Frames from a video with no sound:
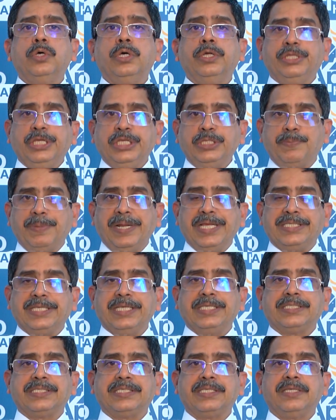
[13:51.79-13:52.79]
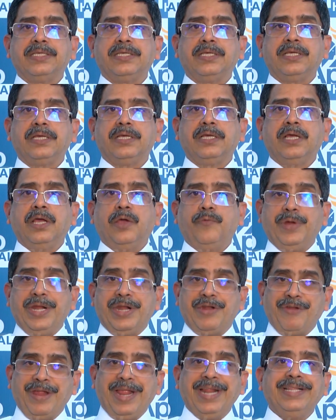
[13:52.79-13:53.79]
these places, we
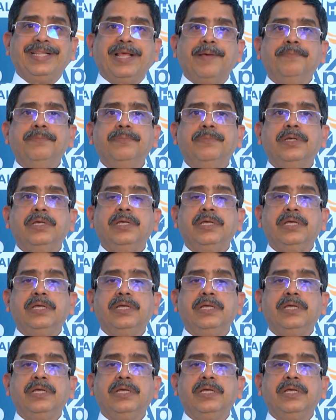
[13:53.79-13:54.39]
train them,